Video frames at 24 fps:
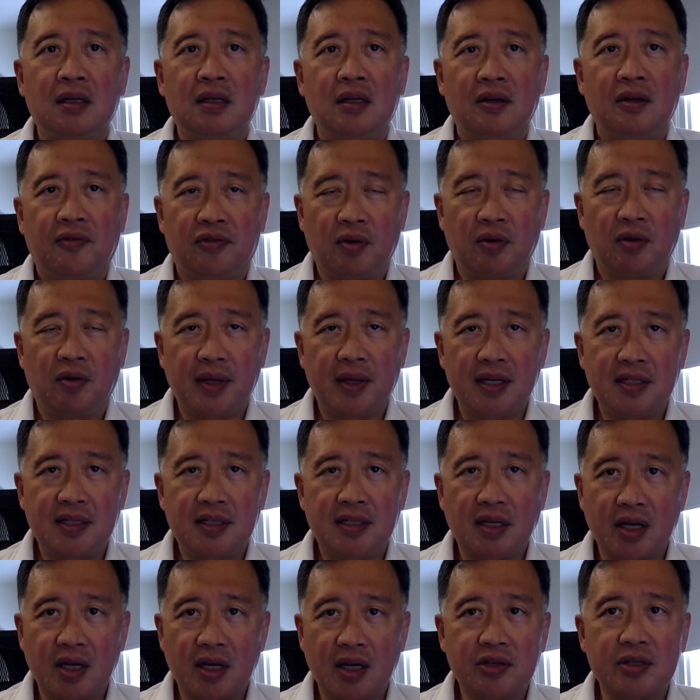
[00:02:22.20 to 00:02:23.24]
From these
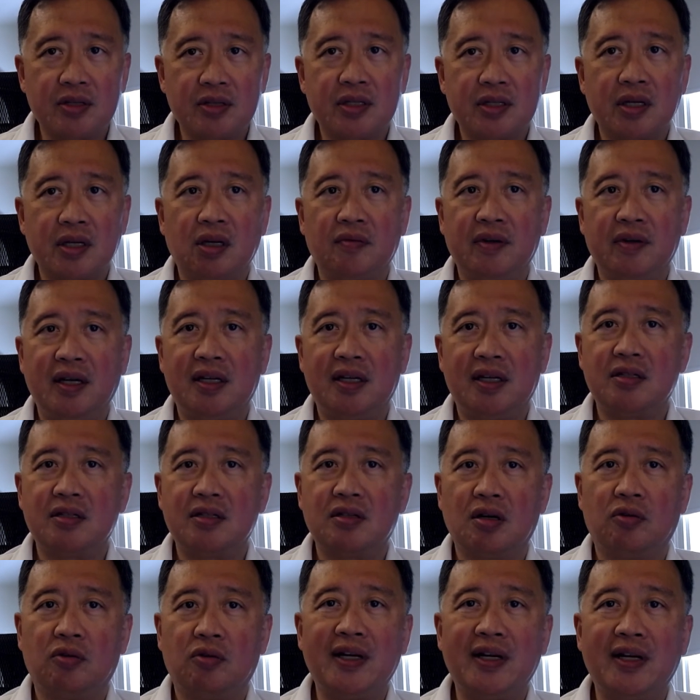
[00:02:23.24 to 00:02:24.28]
discussions, however, it is
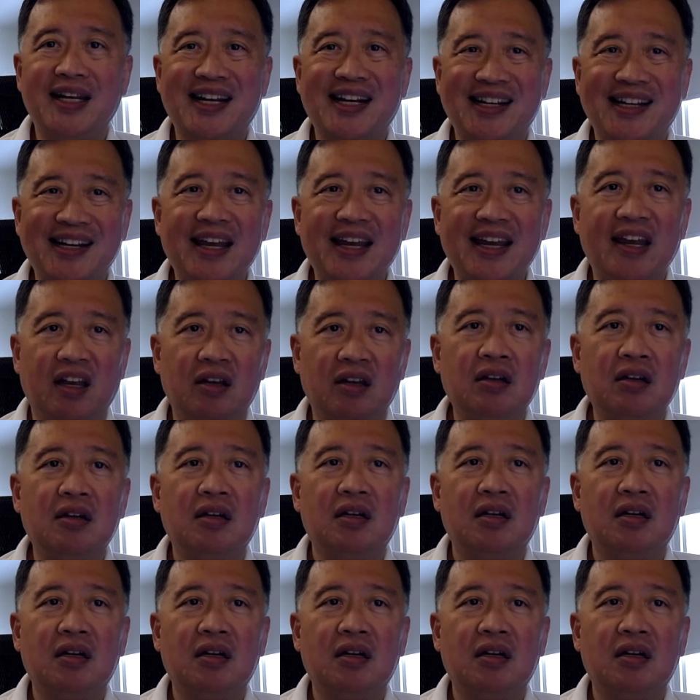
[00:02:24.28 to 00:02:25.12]
already clear